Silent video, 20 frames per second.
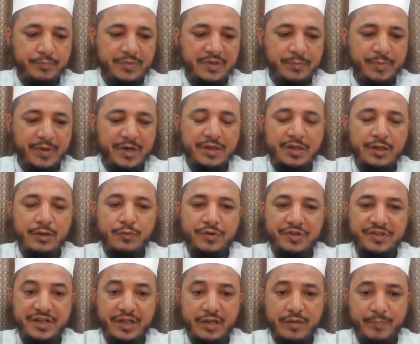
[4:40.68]
person who is
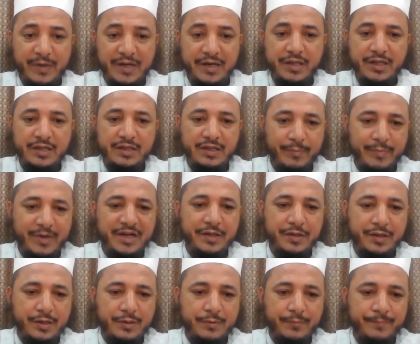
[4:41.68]
dispensing the
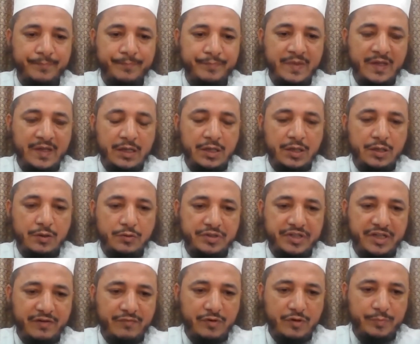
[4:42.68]
medicine. So
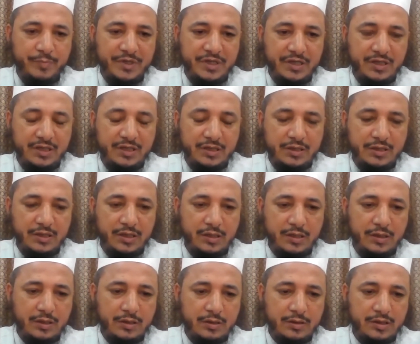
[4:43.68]
they would be
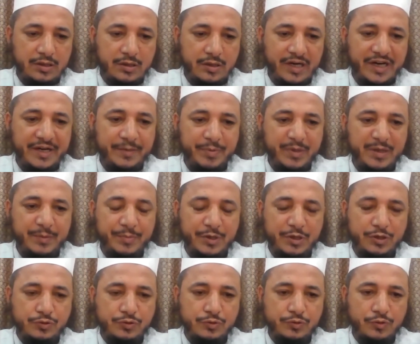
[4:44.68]
the right people
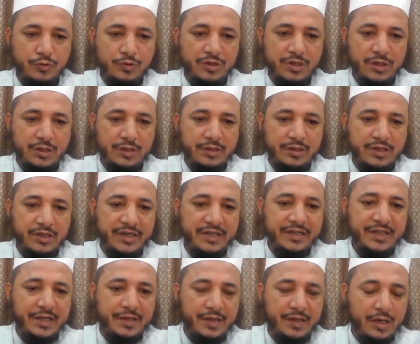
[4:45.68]
to know the
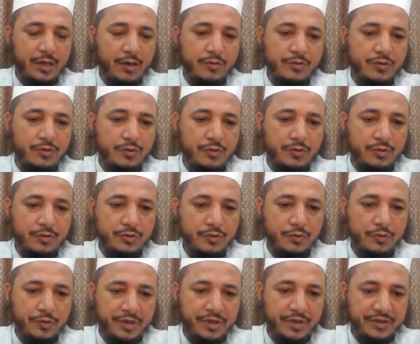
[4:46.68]
ethics around
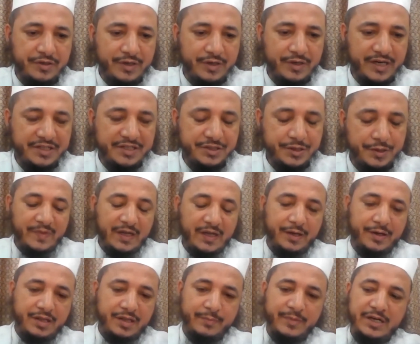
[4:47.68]
those interactions.
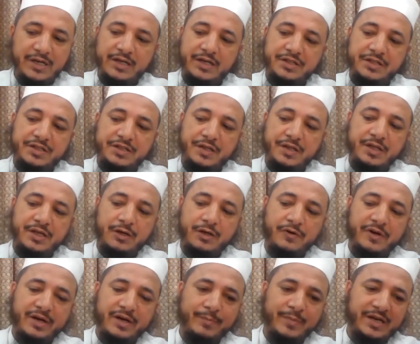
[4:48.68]
And similarly, these
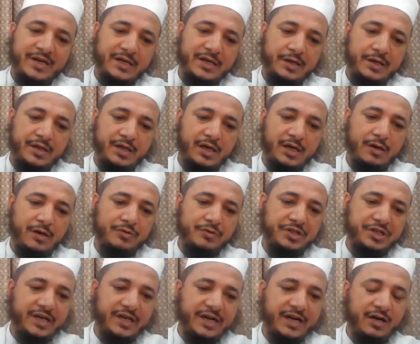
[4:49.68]
heroic measures around
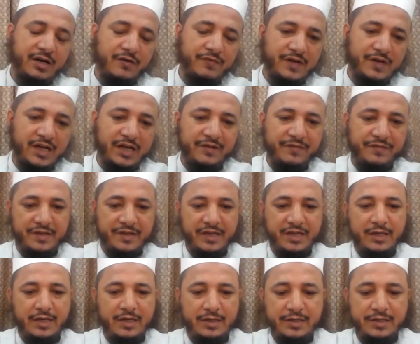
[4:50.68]
the end of life
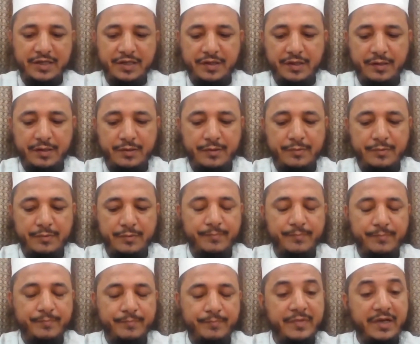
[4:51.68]
care, this is
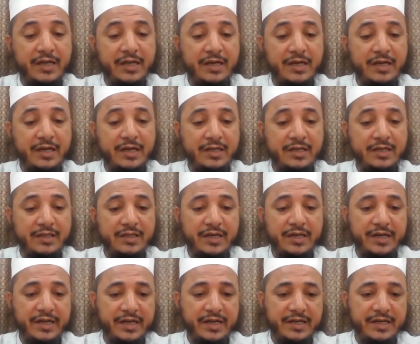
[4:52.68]
another area where a
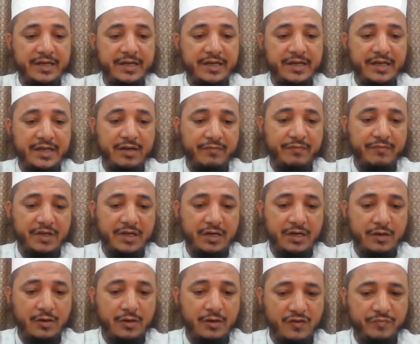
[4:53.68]
lot of people are
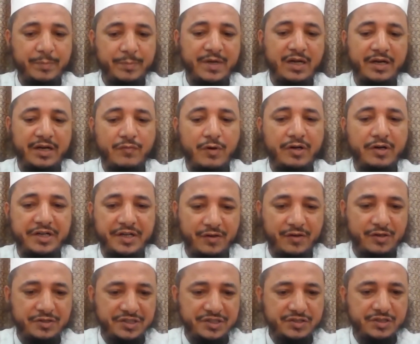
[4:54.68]
involved. It is not just the
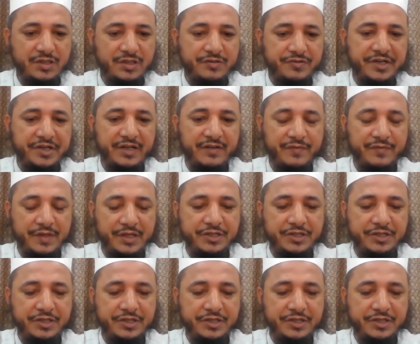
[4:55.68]
treating physician.